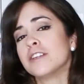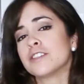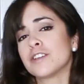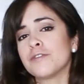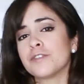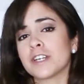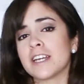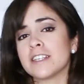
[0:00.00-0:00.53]

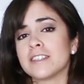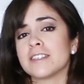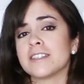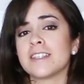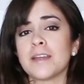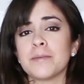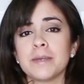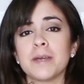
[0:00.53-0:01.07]
don't forget to
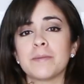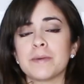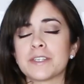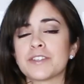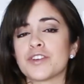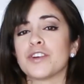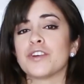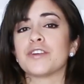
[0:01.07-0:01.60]
send me a
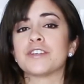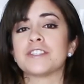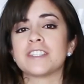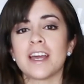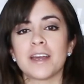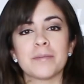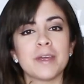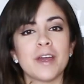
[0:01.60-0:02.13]
picture or
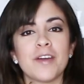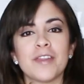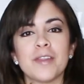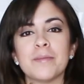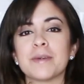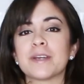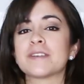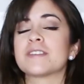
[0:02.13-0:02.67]
tag me on
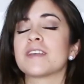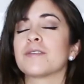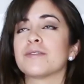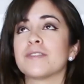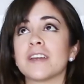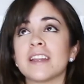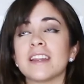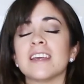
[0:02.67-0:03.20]
them because I
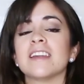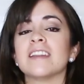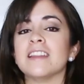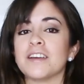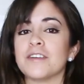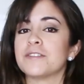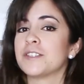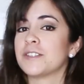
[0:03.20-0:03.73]
really
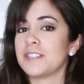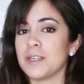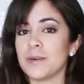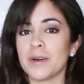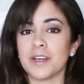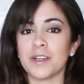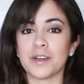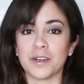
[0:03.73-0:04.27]
love to see
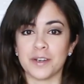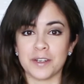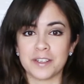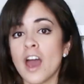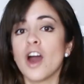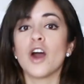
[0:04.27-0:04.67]
what you cook.